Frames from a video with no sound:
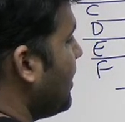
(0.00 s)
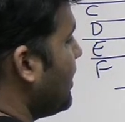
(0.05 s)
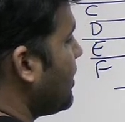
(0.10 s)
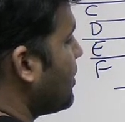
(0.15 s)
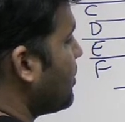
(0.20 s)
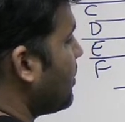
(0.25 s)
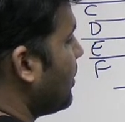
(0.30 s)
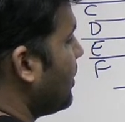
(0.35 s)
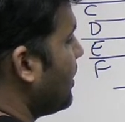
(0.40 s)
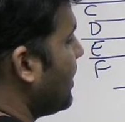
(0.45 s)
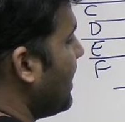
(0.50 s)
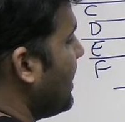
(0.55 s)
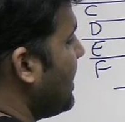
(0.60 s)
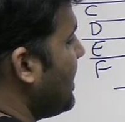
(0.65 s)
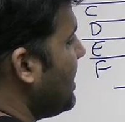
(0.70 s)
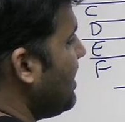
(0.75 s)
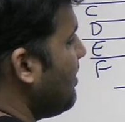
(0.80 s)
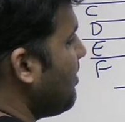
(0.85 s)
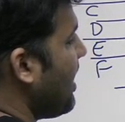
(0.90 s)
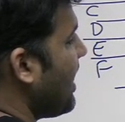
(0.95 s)
So
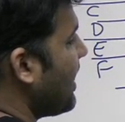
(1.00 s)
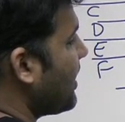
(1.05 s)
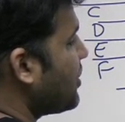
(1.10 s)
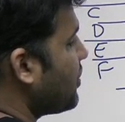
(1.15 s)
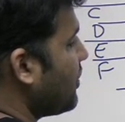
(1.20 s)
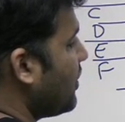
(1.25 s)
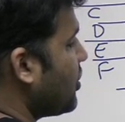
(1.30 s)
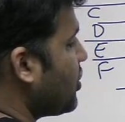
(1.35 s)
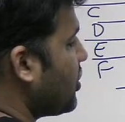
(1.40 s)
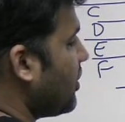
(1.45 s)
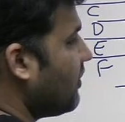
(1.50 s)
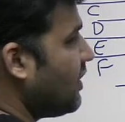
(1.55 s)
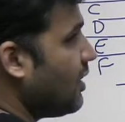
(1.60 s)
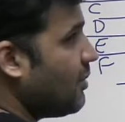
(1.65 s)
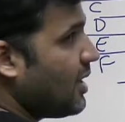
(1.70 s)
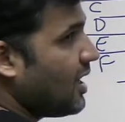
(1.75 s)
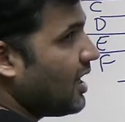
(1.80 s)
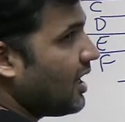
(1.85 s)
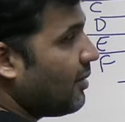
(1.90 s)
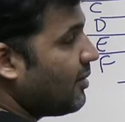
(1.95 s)
30 marks question will
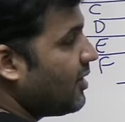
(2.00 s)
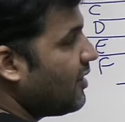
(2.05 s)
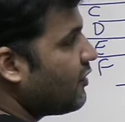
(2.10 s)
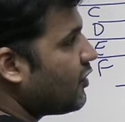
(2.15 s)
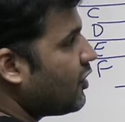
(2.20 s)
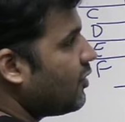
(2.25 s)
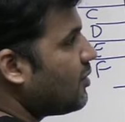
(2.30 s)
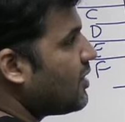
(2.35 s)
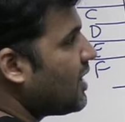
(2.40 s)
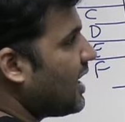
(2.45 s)
be coming from